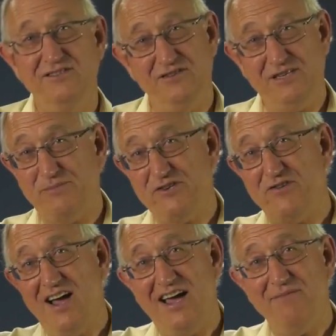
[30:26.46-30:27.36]
To
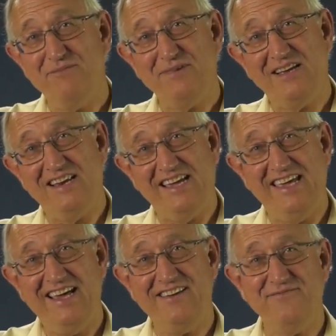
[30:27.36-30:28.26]
subscribe, click
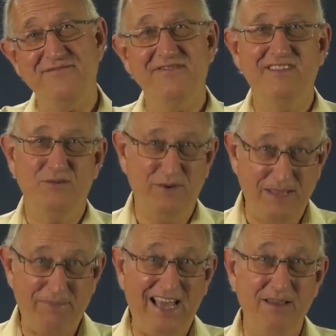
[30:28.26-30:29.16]
here. When
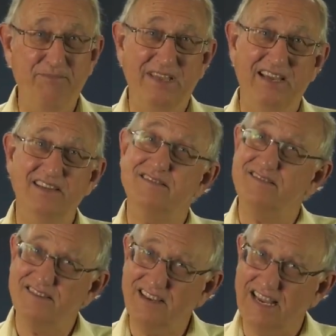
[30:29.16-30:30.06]
the bell
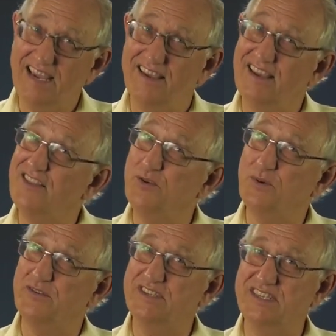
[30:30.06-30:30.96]
appears, click and you
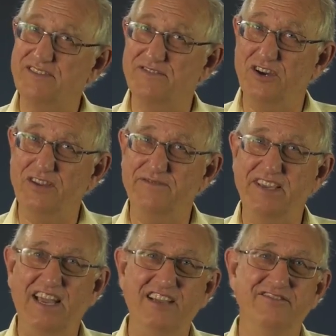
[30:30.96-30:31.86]
will receive
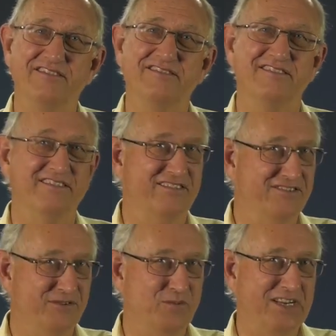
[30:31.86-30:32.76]
notifications.
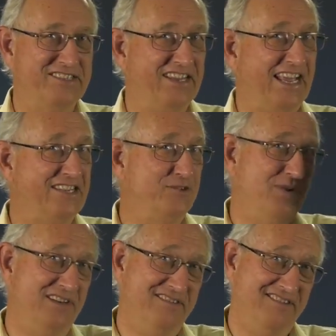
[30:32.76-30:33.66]
To watch the next
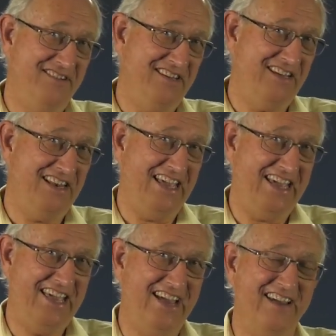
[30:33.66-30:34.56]
one,
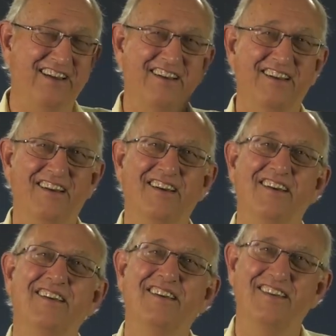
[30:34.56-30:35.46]
click here.
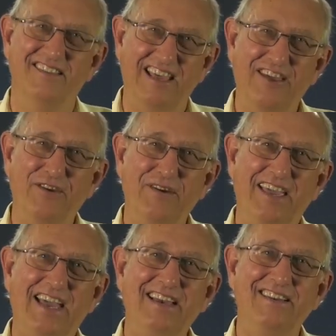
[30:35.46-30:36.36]
Thank you
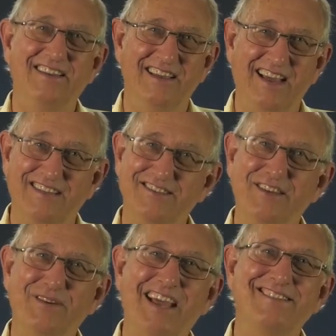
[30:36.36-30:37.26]
again and
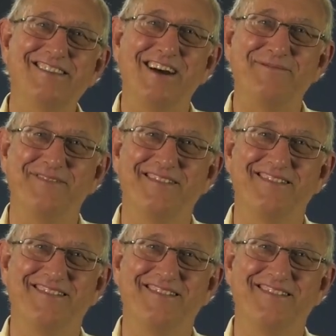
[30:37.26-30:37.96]
see you next time.